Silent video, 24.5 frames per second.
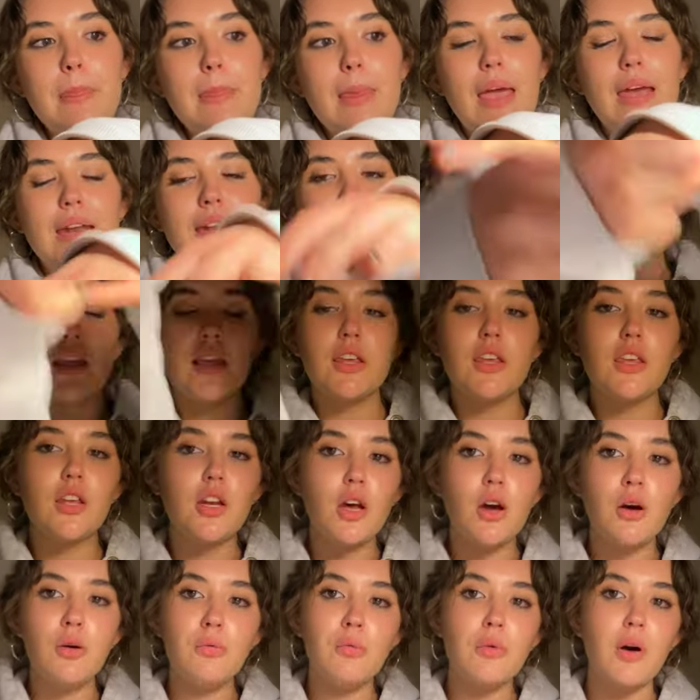he's like, you
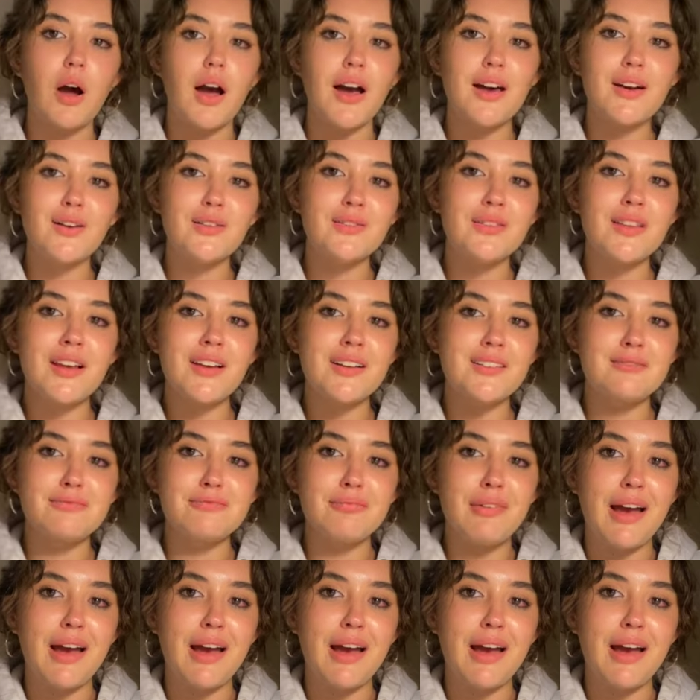know, I don't think